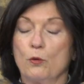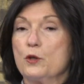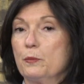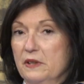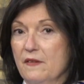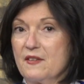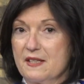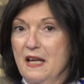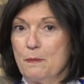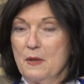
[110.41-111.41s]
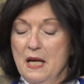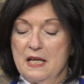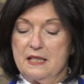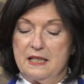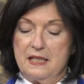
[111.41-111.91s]
Would you believe the same
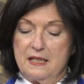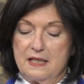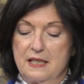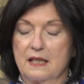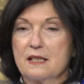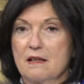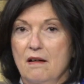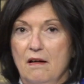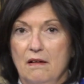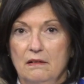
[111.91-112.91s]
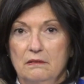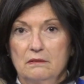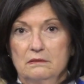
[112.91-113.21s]
statistics are